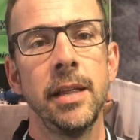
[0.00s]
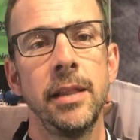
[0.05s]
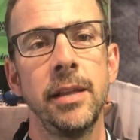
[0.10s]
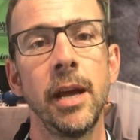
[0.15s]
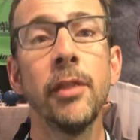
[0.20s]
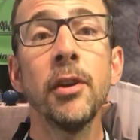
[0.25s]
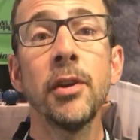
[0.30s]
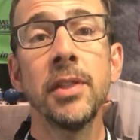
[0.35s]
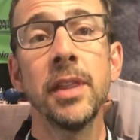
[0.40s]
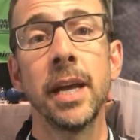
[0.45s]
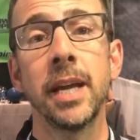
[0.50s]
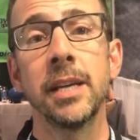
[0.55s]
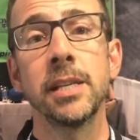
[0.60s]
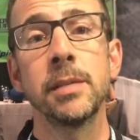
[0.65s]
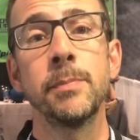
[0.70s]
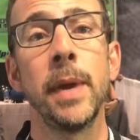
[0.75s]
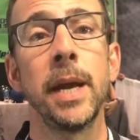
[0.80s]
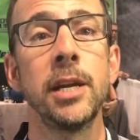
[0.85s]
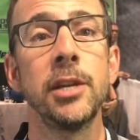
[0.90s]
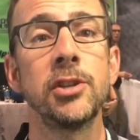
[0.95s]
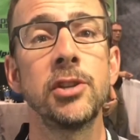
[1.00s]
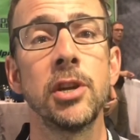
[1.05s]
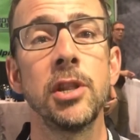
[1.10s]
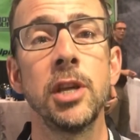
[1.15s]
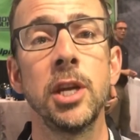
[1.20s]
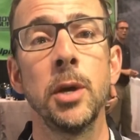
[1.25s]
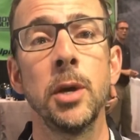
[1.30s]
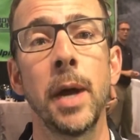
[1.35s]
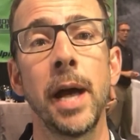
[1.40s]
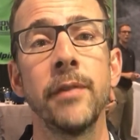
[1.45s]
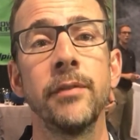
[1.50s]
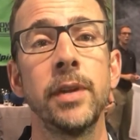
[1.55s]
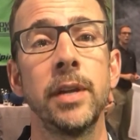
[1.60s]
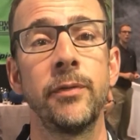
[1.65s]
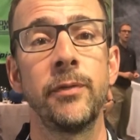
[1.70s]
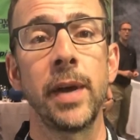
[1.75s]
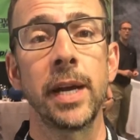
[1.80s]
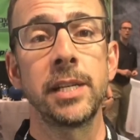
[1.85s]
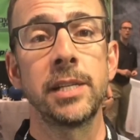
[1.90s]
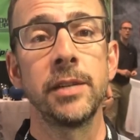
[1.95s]
The other thing is making sure that you have an
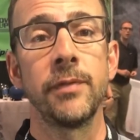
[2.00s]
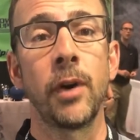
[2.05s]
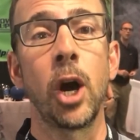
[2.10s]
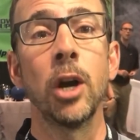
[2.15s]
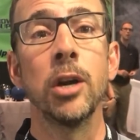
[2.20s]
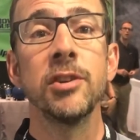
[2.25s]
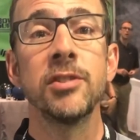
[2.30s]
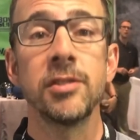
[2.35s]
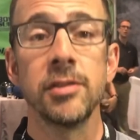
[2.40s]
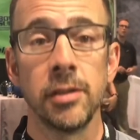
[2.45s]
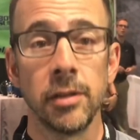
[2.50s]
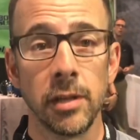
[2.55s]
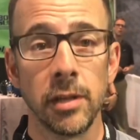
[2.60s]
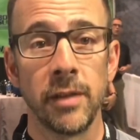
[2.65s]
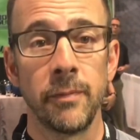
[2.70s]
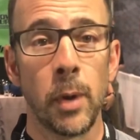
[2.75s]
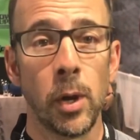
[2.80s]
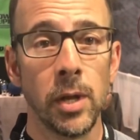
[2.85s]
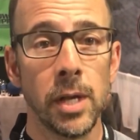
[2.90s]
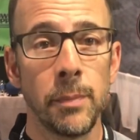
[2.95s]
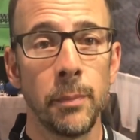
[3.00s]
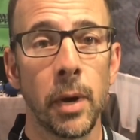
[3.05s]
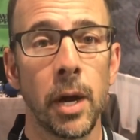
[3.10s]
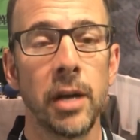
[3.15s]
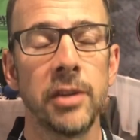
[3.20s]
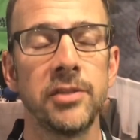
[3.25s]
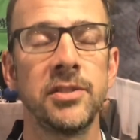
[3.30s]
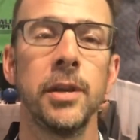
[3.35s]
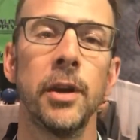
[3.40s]
effective arsenal of bowling balls.